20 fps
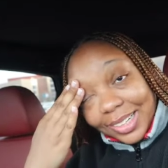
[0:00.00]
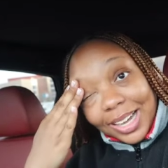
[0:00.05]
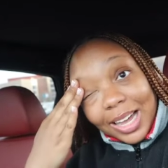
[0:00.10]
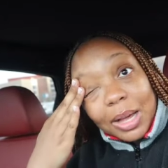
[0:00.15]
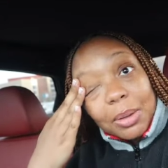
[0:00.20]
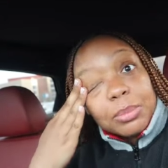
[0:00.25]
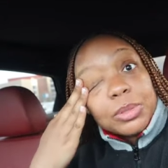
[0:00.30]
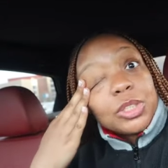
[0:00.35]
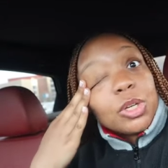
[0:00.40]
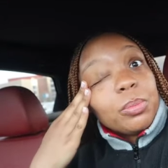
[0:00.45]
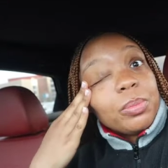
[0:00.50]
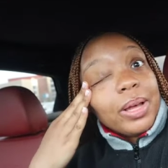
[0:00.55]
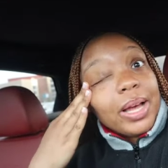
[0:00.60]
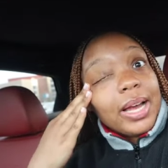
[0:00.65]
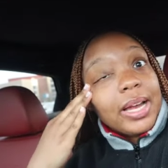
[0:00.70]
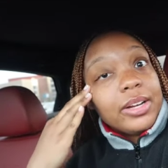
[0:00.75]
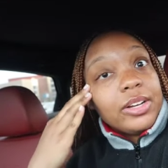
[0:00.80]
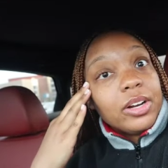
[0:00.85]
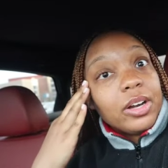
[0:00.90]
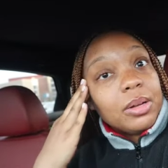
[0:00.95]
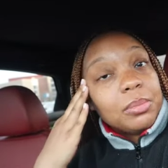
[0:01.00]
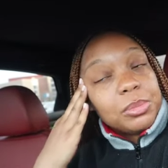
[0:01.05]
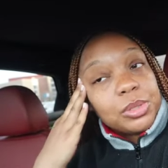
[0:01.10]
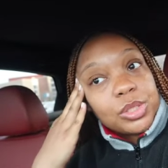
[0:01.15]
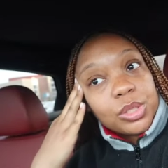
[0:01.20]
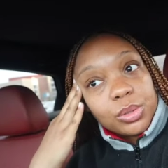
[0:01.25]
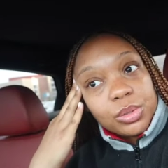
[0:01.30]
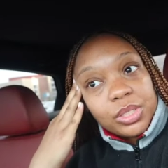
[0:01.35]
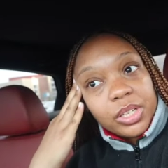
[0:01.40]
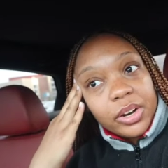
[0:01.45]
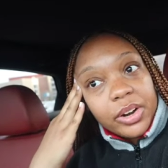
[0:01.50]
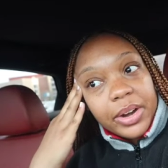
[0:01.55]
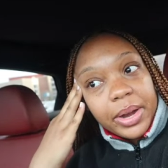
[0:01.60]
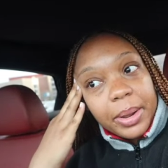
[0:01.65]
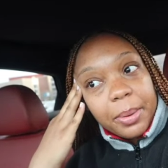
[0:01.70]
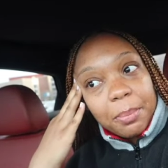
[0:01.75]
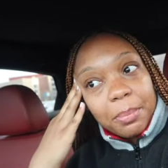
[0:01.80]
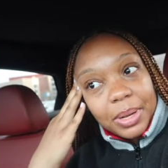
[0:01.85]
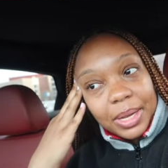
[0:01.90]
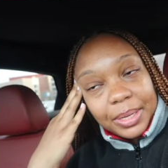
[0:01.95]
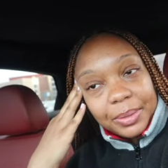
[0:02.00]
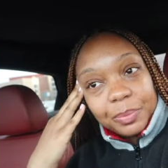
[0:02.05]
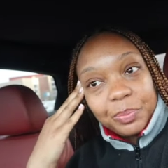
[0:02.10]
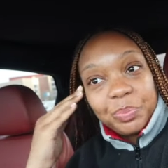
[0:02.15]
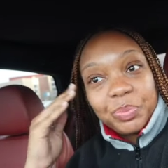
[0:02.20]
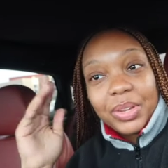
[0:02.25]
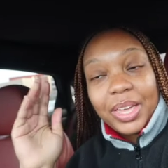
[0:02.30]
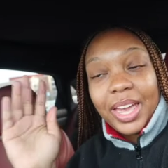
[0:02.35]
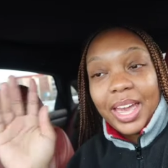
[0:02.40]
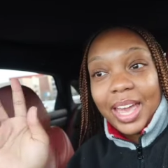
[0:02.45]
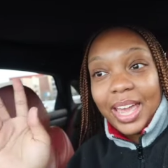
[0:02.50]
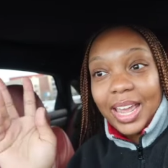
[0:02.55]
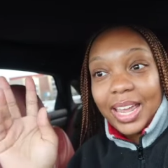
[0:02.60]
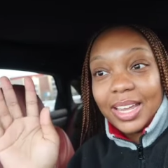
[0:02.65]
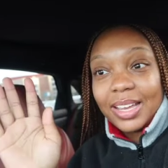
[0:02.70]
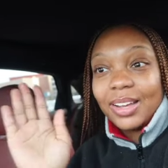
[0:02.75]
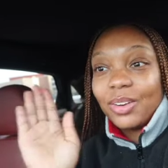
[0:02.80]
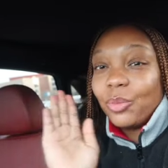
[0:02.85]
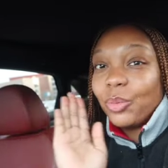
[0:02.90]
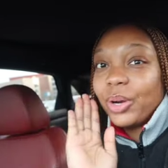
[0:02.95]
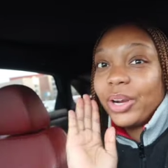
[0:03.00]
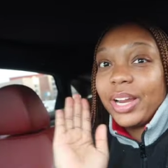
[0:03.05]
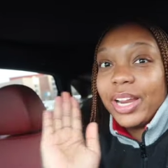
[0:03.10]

I'm so behind y'all. I'm so sorry. But hey, we're